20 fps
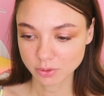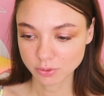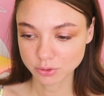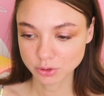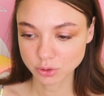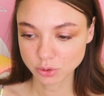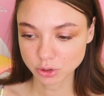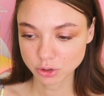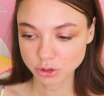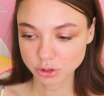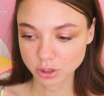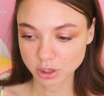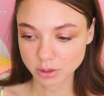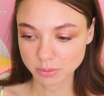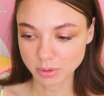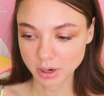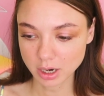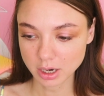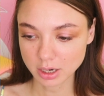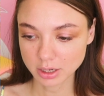Well, are
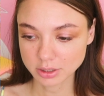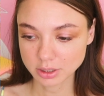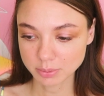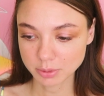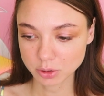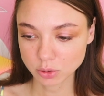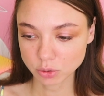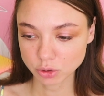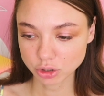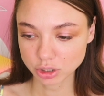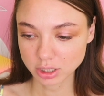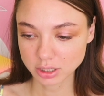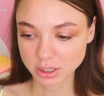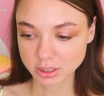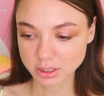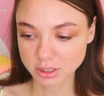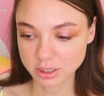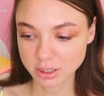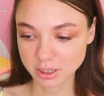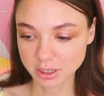we done? Or you
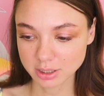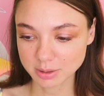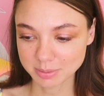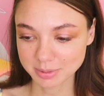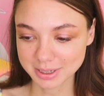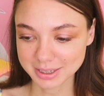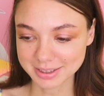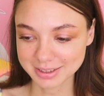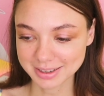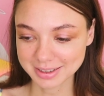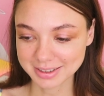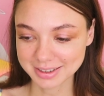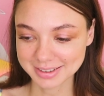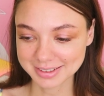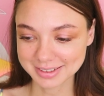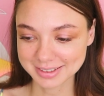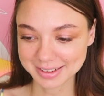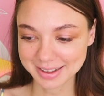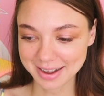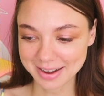needed two?
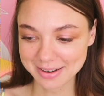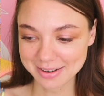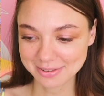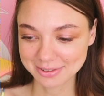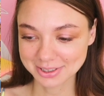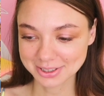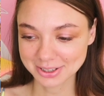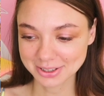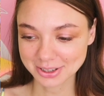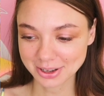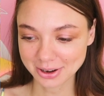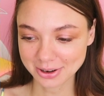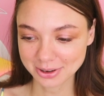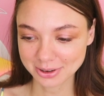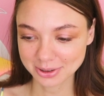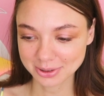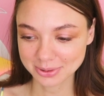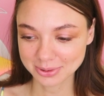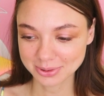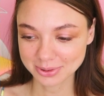Or you two
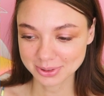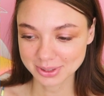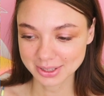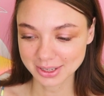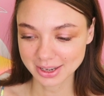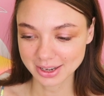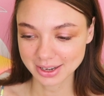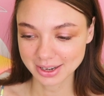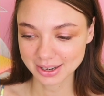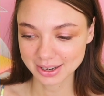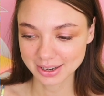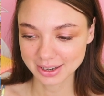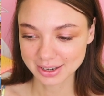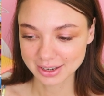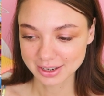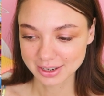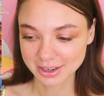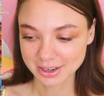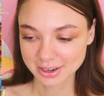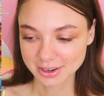look alike?
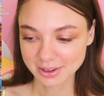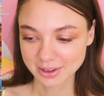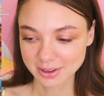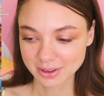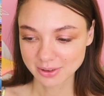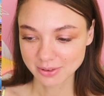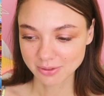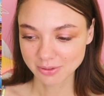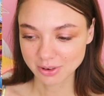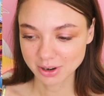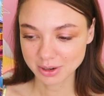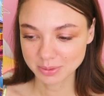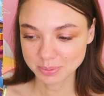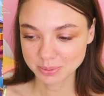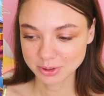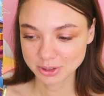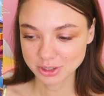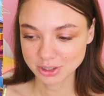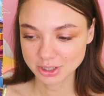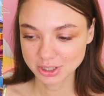It's
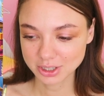so